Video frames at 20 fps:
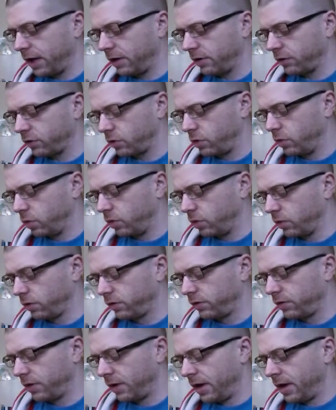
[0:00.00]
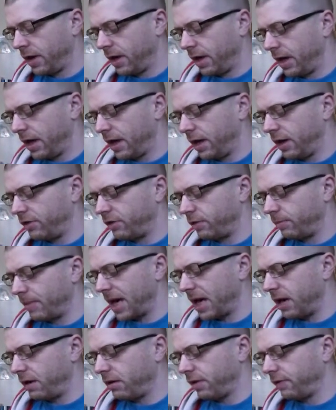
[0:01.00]
and schools, it is a
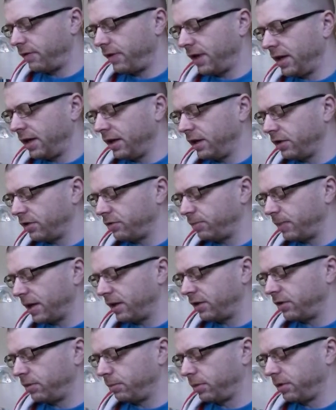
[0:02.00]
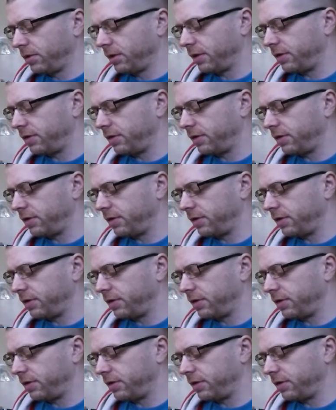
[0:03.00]
matter of indispensable